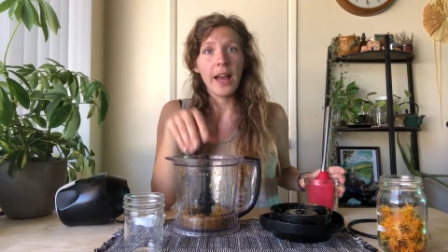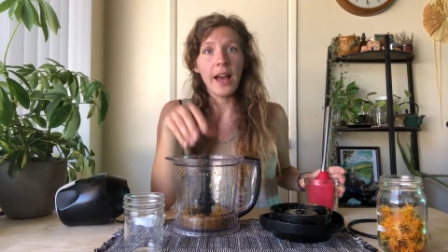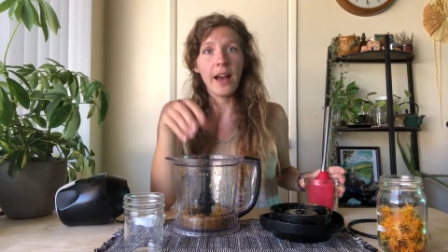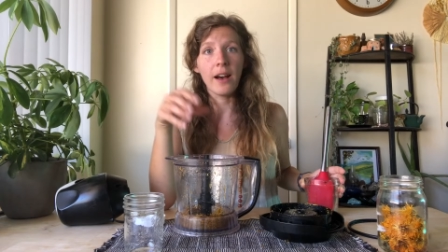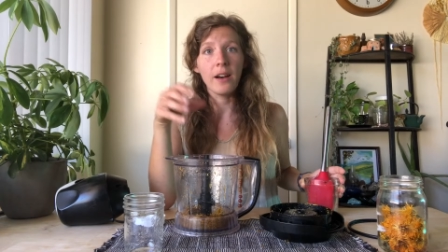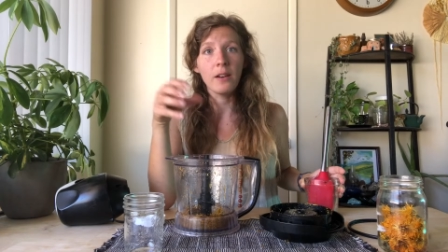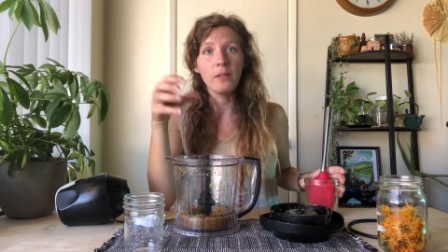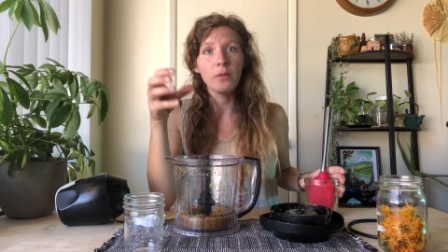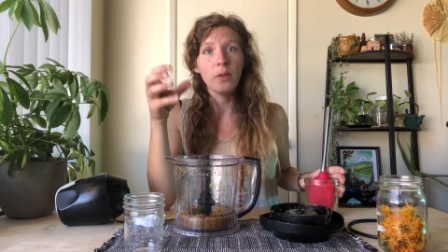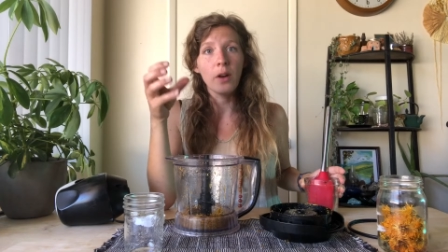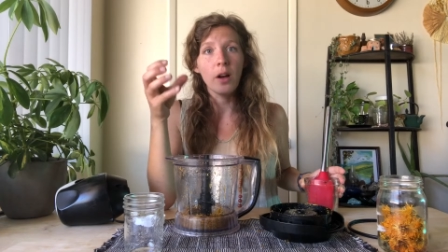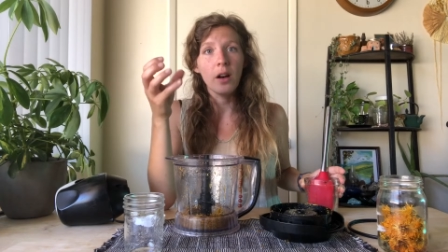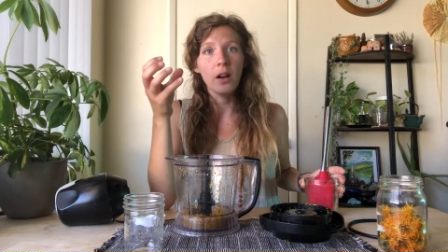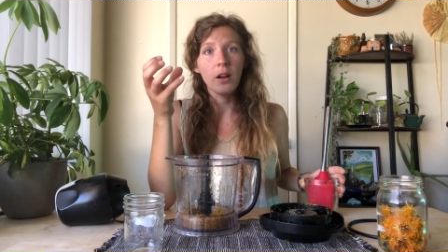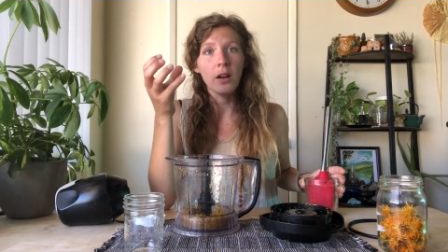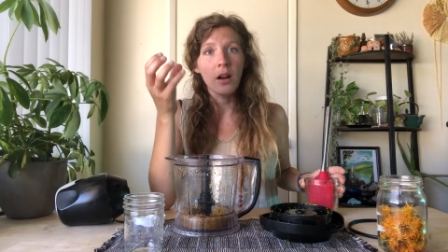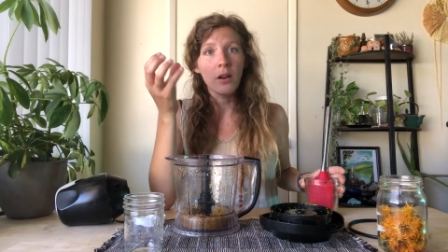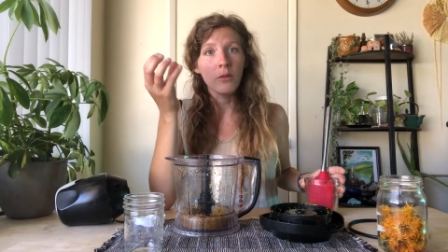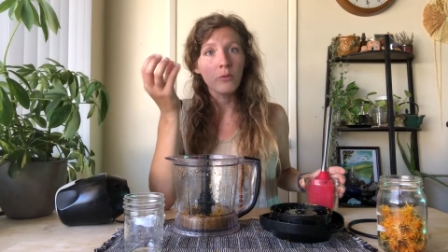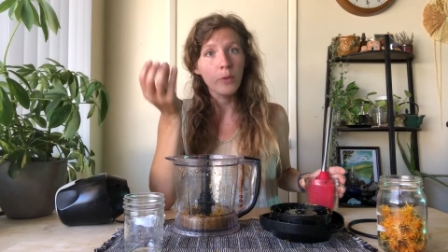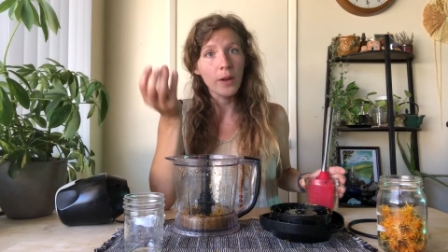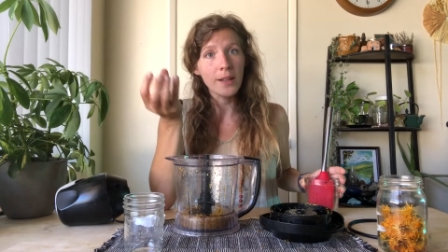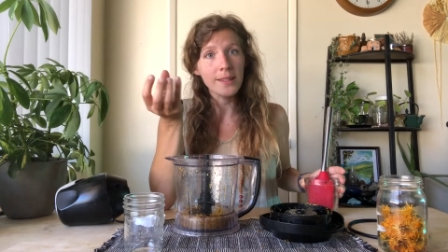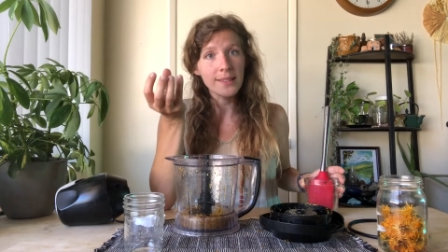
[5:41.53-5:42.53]
have
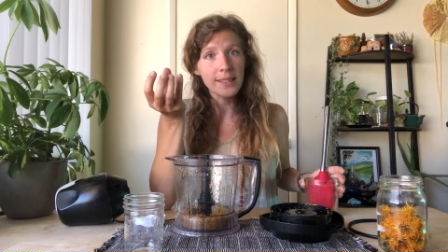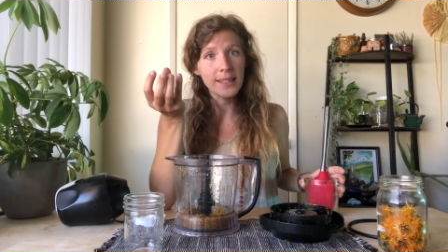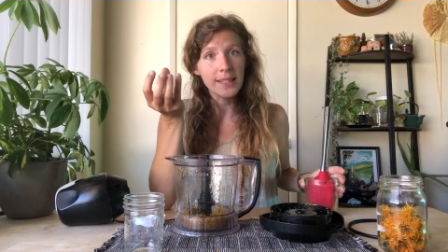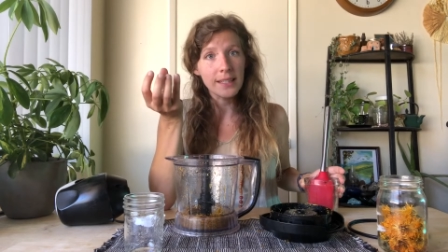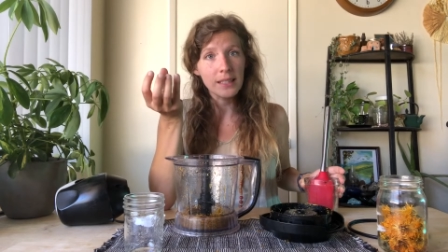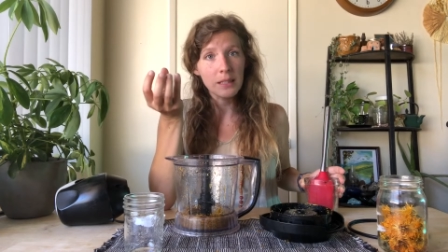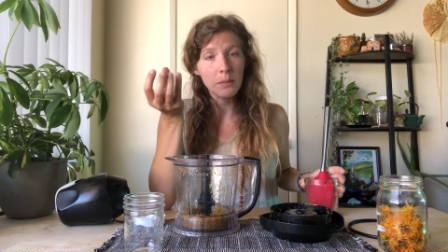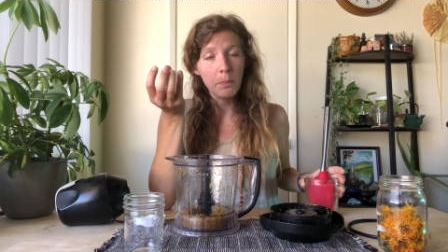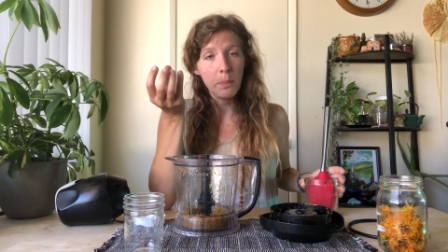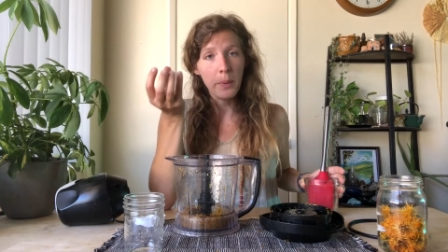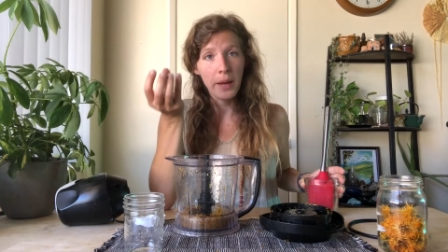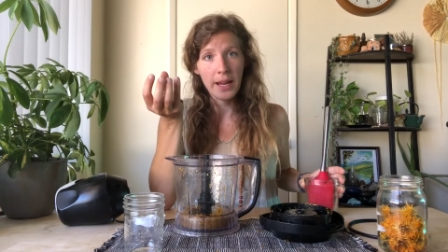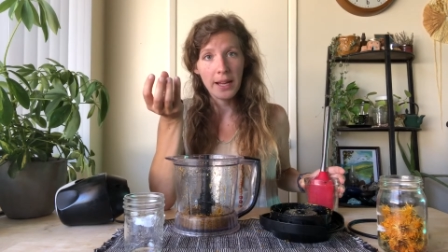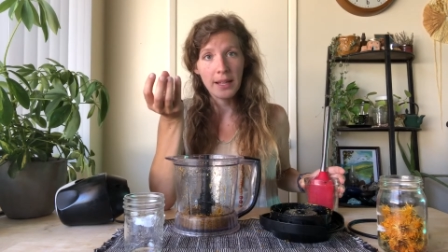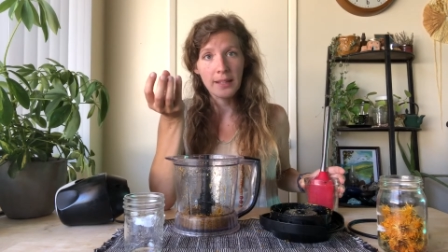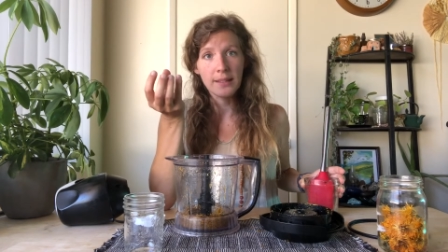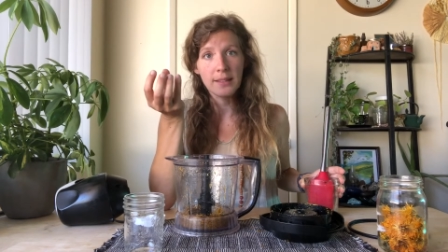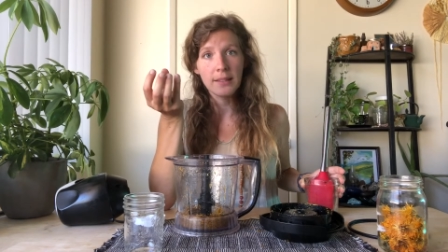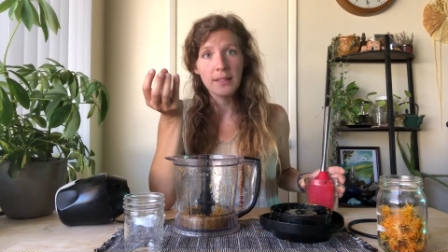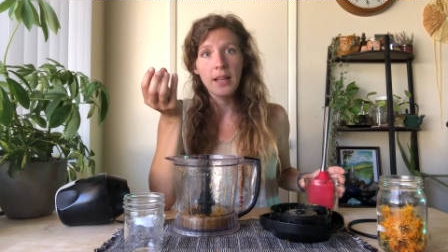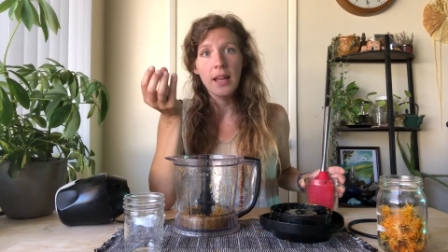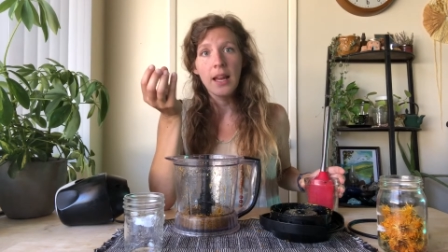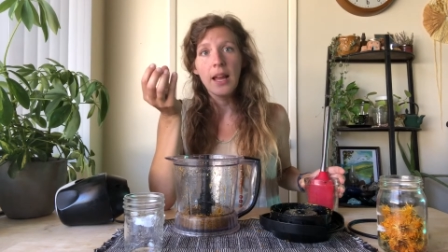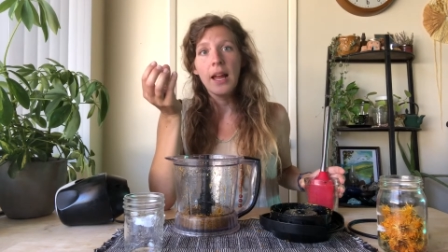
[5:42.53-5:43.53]
a resinous
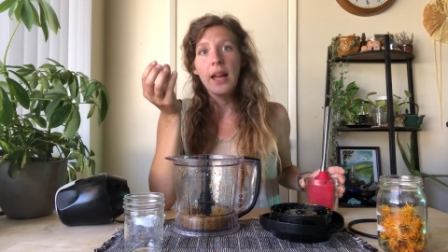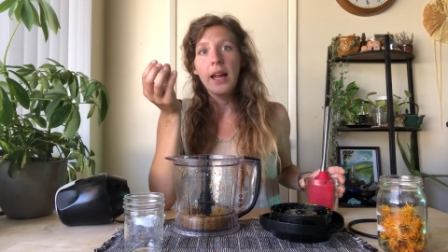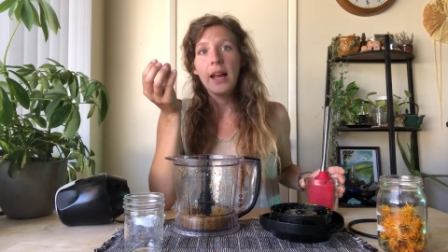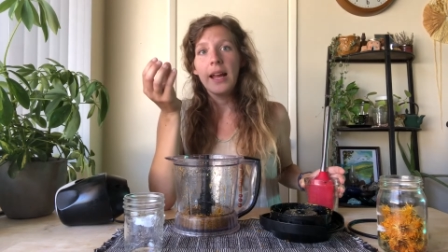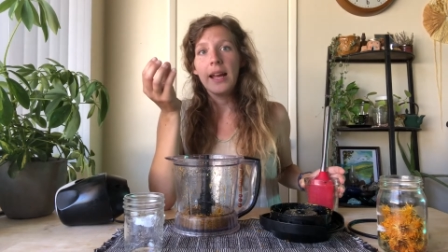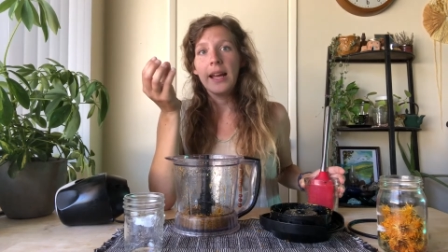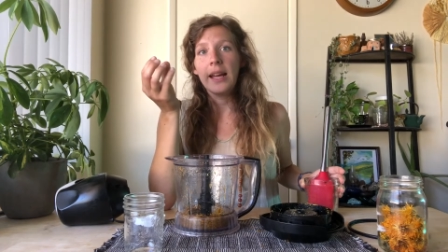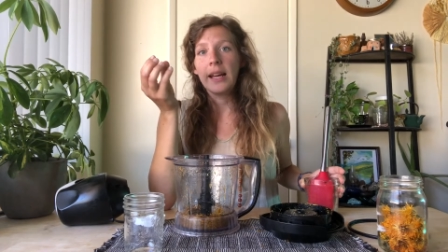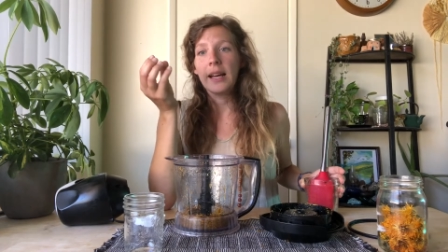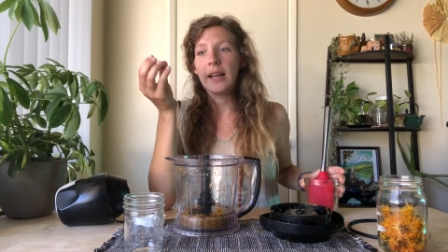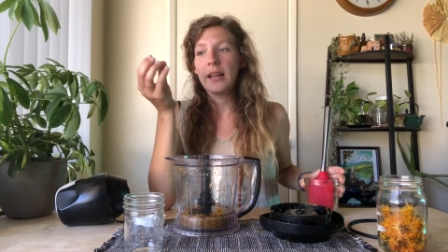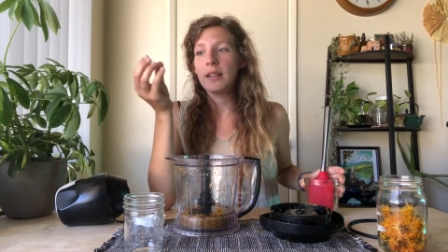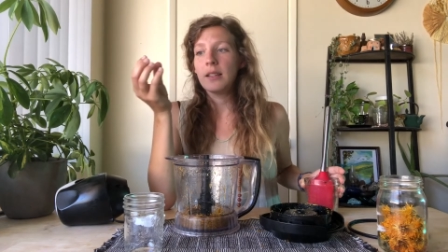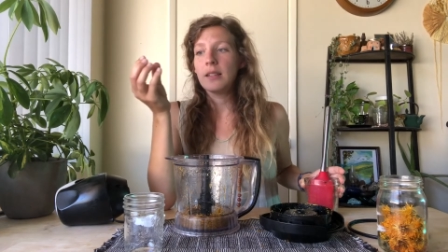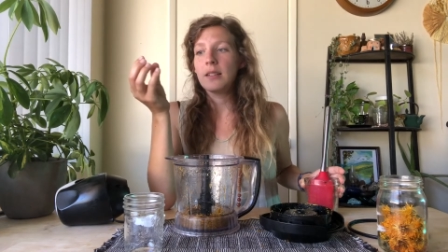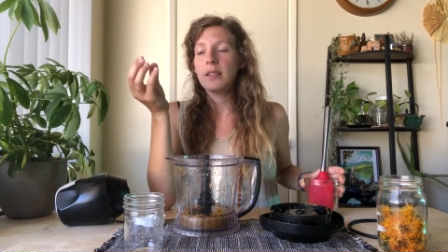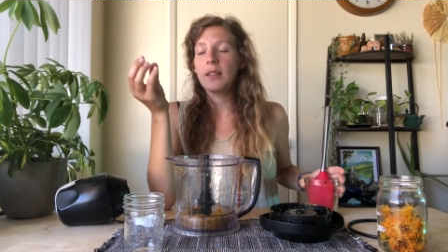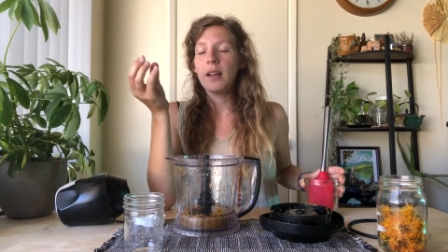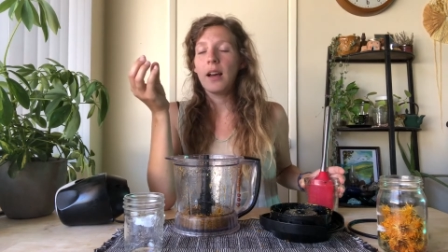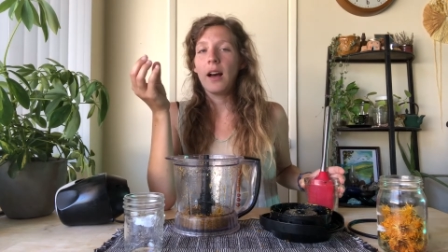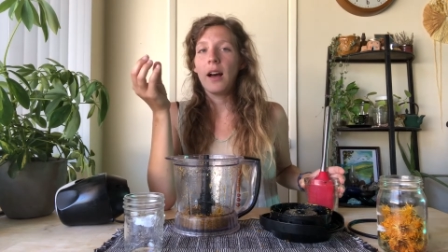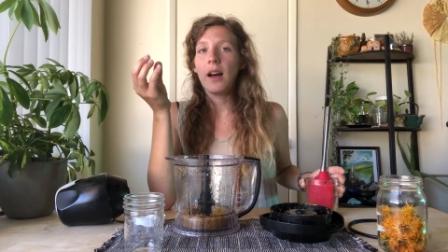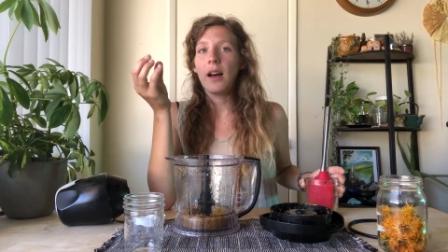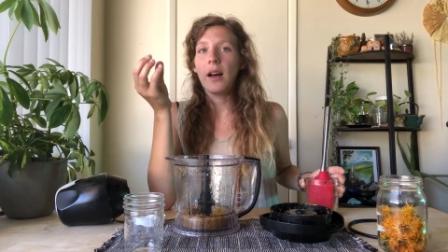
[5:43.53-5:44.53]
base, and